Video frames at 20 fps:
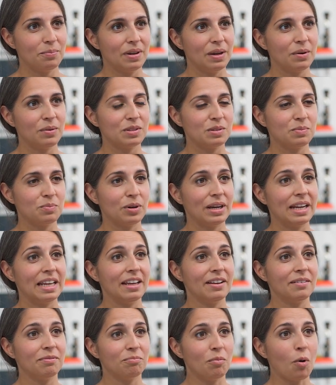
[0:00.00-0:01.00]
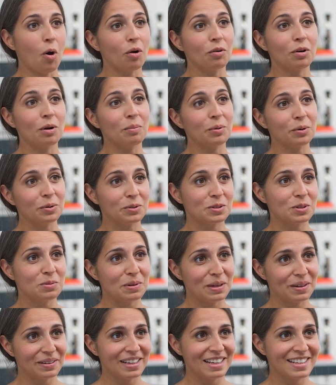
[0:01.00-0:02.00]
It was pretty horrible,
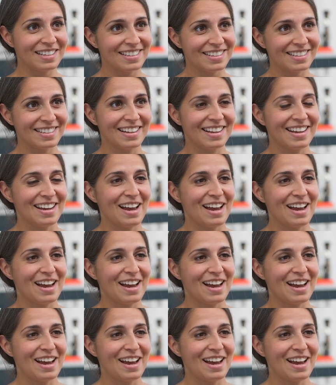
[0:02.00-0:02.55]
to be honest,